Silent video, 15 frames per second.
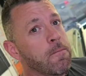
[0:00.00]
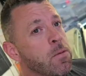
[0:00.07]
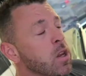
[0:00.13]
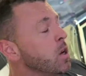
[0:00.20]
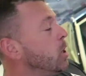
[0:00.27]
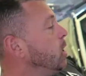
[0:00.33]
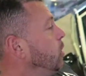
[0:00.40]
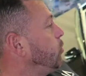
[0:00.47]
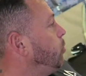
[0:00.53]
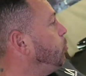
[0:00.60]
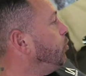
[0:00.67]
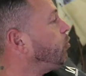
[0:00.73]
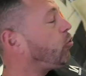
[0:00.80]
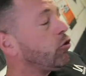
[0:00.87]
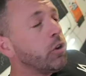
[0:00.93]
So
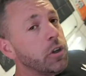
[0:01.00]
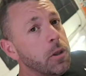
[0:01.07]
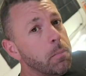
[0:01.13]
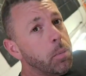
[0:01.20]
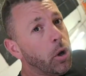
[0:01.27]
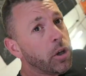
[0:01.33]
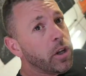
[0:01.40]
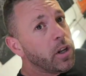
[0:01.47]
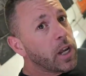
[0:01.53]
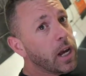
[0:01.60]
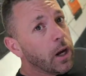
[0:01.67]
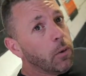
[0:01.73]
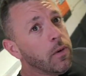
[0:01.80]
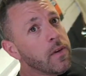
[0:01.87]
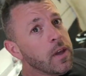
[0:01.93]
I'm going to show you the bonnet
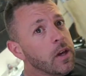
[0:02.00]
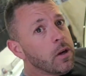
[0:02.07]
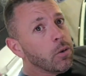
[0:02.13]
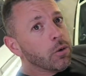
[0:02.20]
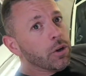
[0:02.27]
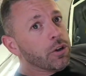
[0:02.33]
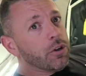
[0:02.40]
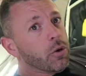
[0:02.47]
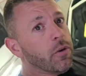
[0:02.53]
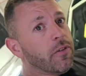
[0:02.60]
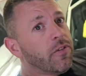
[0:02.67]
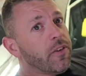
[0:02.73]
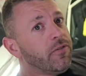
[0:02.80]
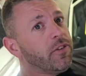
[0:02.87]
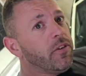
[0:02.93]
now. We're going to do a
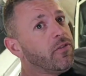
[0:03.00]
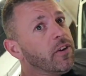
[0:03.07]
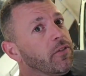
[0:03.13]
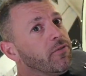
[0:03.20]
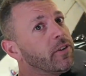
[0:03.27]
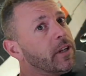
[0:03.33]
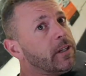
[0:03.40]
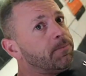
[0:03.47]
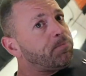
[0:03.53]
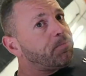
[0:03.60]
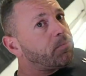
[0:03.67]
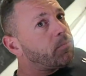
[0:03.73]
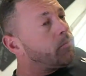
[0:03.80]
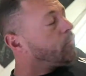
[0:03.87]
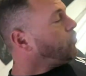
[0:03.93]

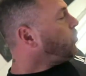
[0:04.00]
50-50.